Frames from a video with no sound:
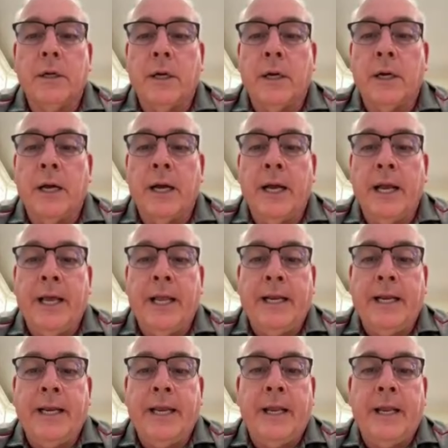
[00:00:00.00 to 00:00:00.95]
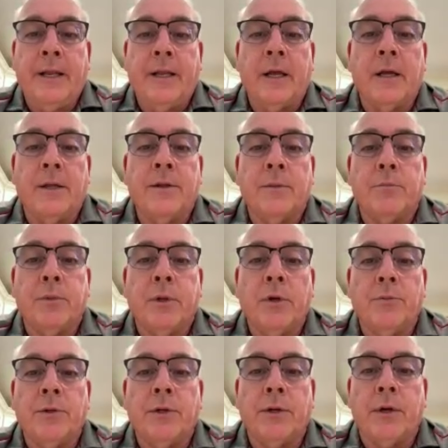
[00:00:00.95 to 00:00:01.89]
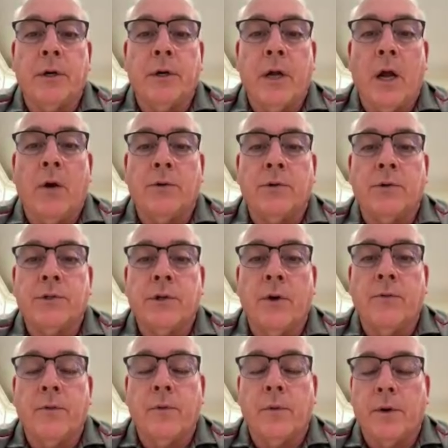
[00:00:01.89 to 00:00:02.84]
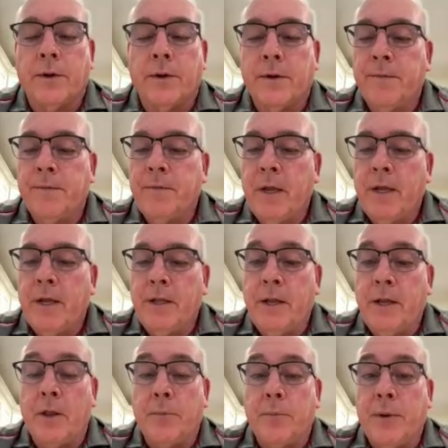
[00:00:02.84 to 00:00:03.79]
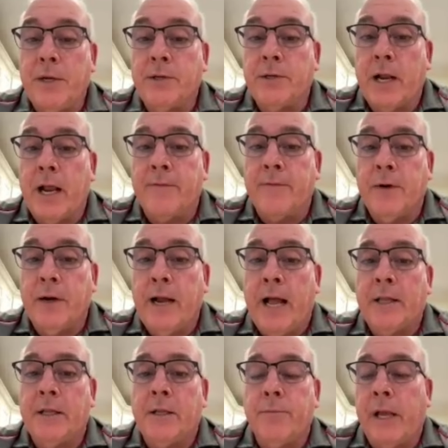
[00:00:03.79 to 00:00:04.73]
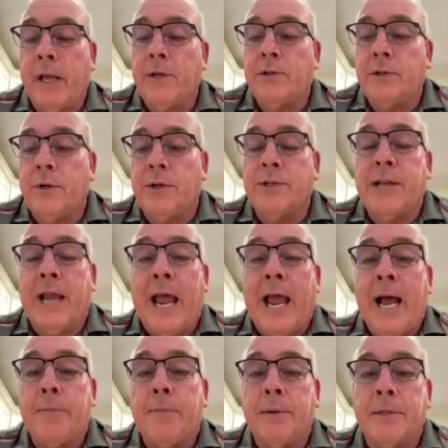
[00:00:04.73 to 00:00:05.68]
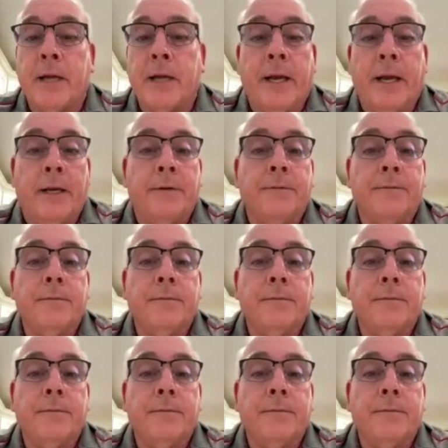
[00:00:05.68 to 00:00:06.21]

And again, the bloom to their coat and so forth. The other piece that I forgot to mention is appetite.